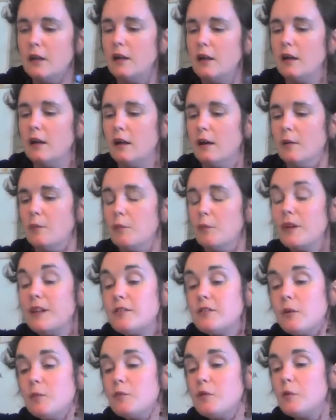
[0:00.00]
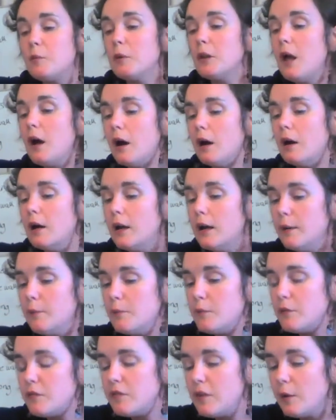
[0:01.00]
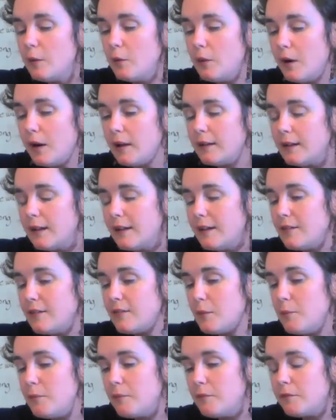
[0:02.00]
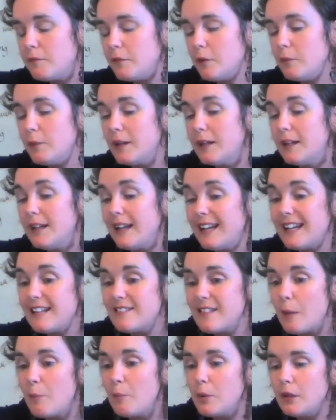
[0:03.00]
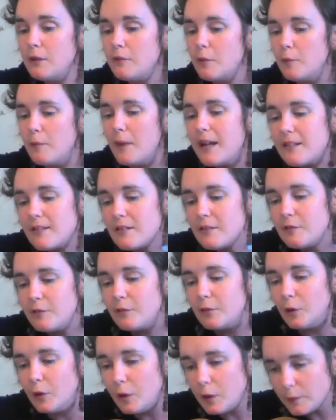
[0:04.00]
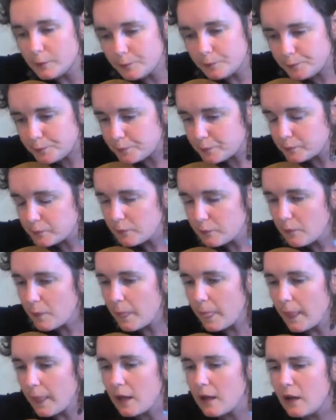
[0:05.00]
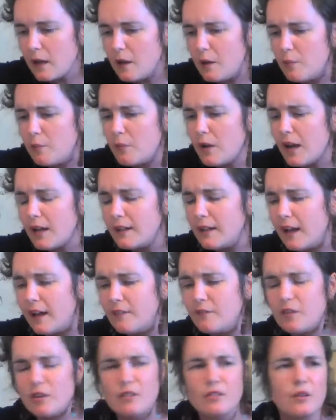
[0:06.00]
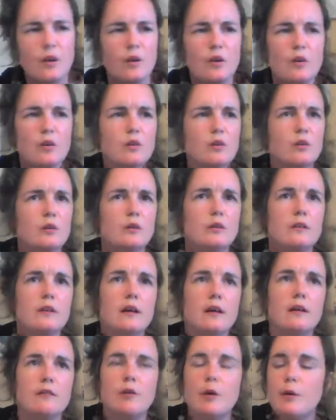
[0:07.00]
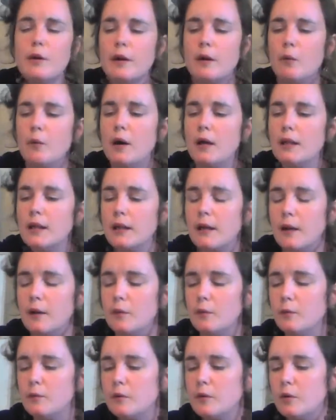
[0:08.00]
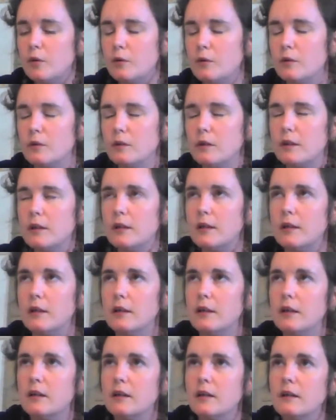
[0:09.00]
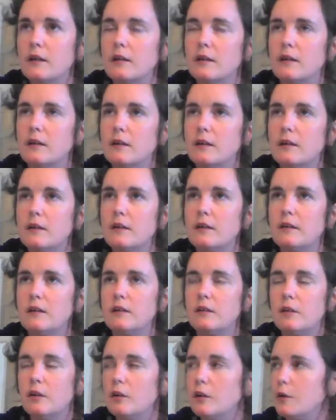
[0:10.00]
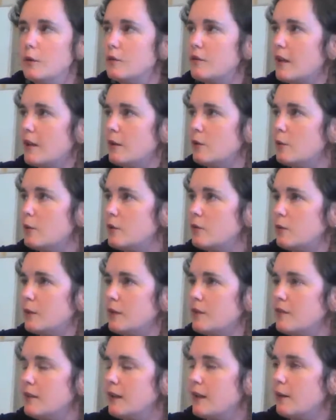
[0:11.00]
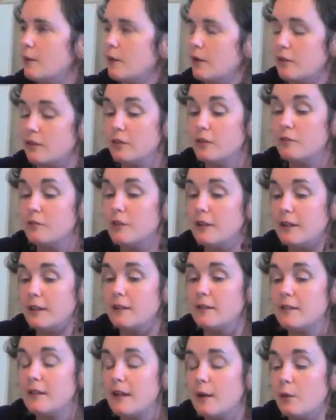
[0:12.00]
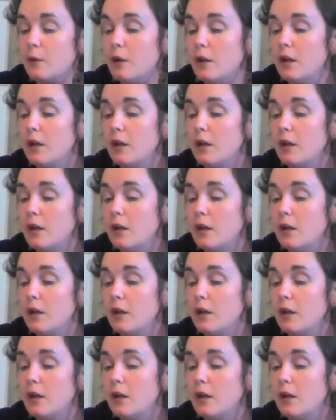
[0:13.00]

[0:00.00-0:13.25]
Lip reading: But this comes up a lot. So from an example of a metaphor, I've got a song called, I wrote it a while ago, called not Loose End. Which one is it now? I should have written this down.